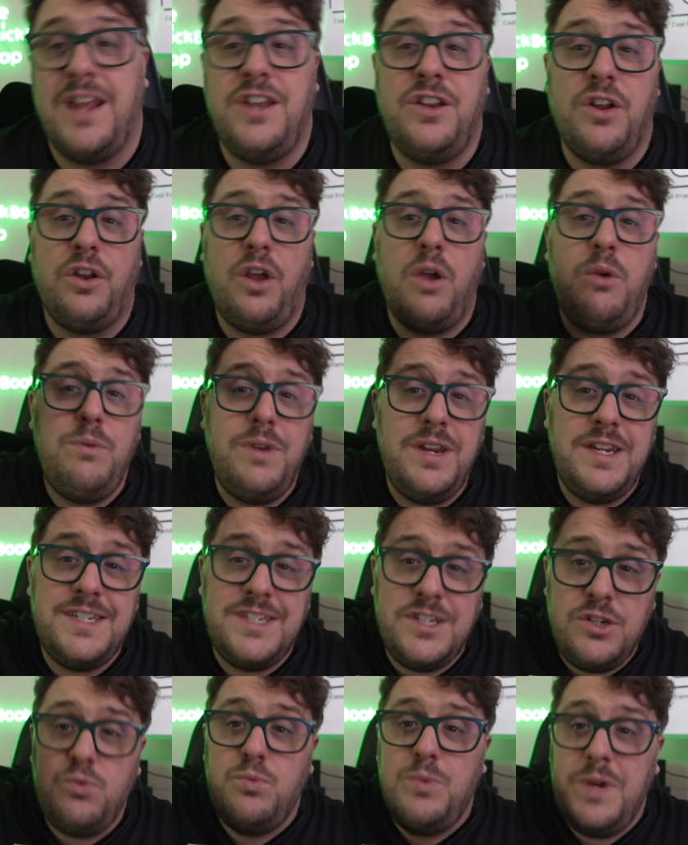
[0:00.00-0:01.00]
and not only
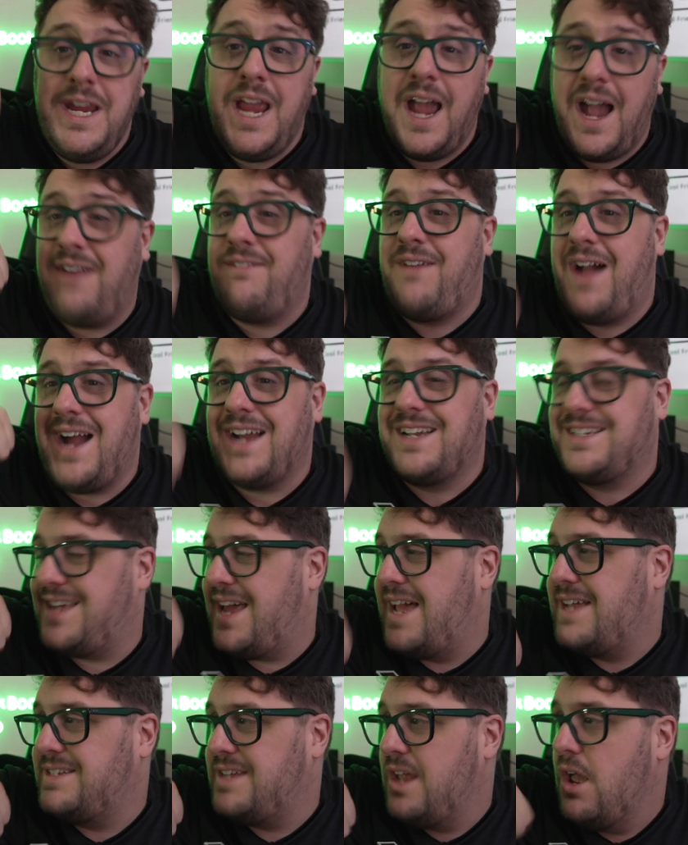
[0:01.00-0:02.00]
do we have
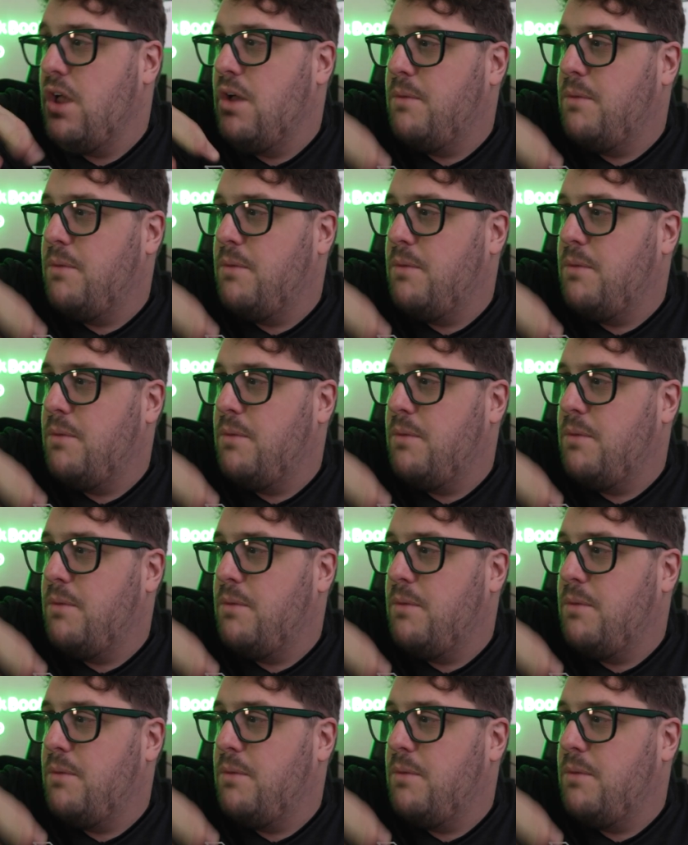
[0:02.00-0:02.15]
access,